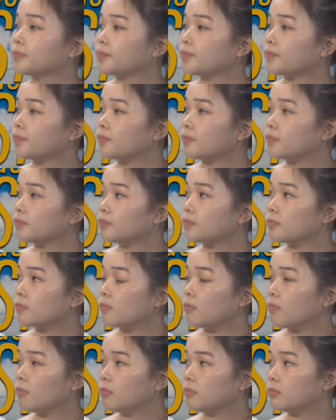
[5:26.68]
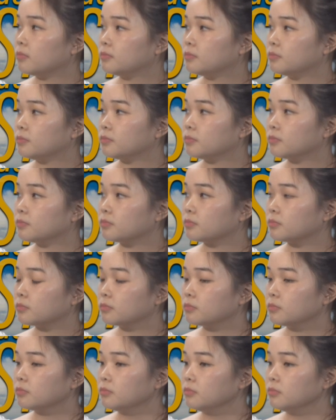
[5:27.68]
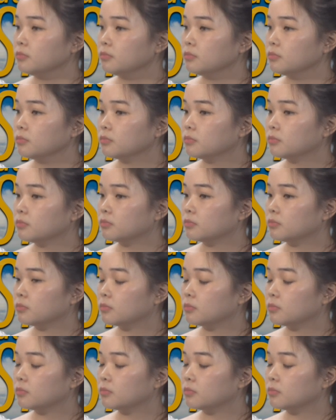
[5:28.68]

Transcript: [no speech]